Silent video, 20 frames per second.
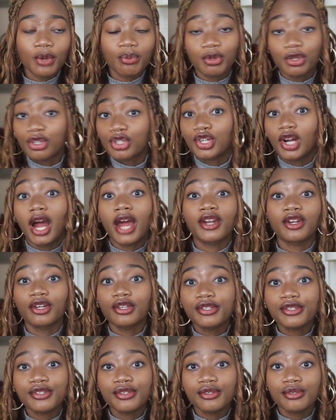I'm gonna try
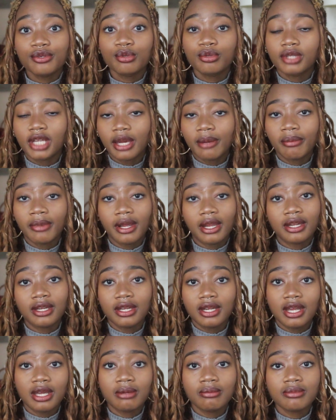not to name any
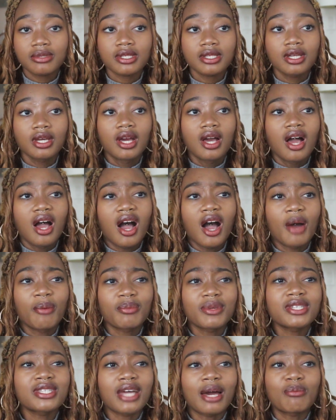names,
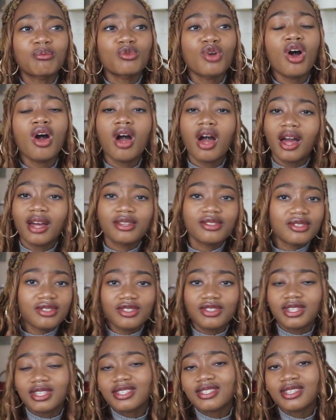because
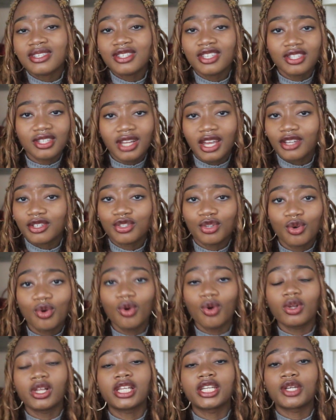this isn't like to
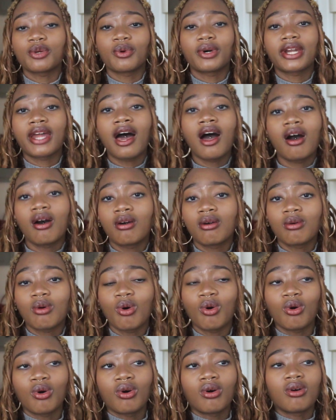call anyone out
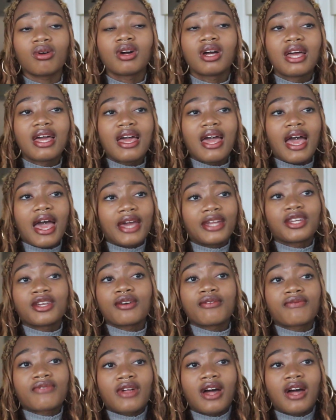or any of